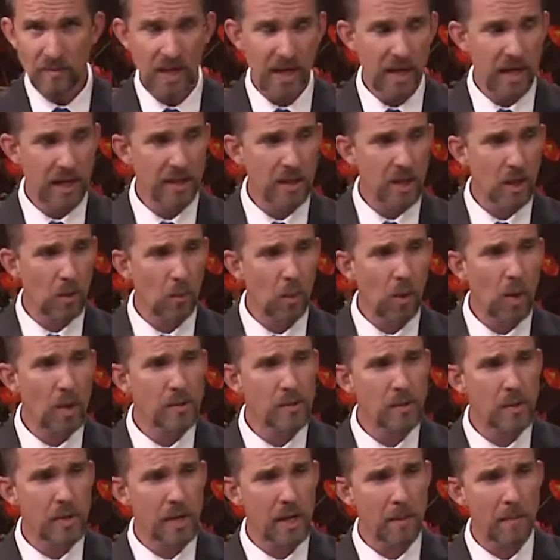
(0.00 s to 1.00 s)
and they're
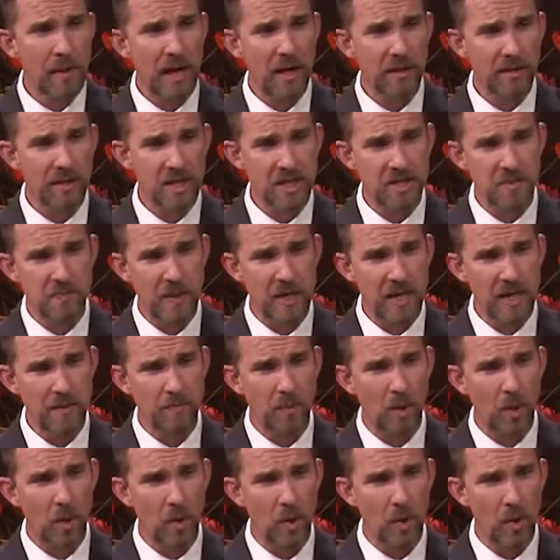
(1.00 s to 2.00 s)
wondering about these
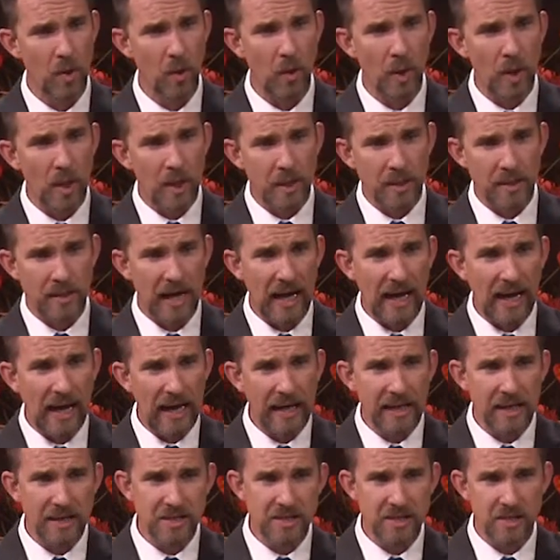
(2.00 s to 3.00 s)
people who
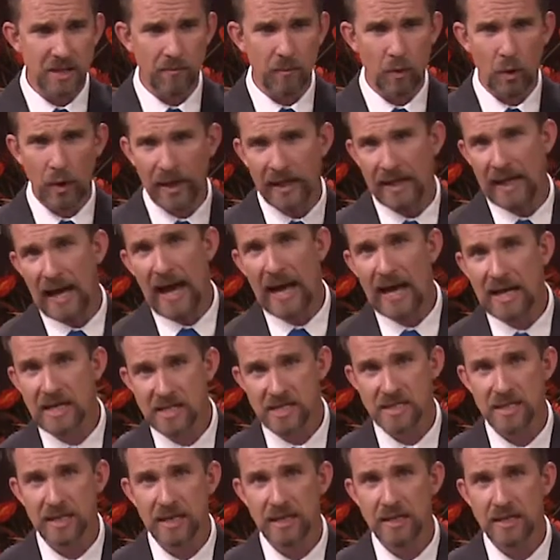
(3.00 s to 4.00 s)
died in some great
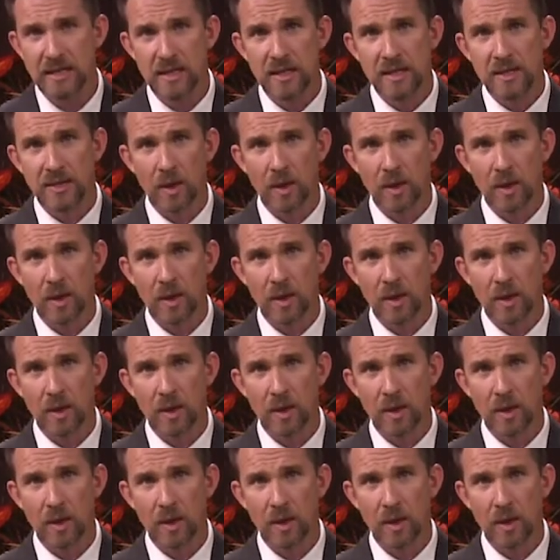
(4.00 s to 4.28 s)
accident.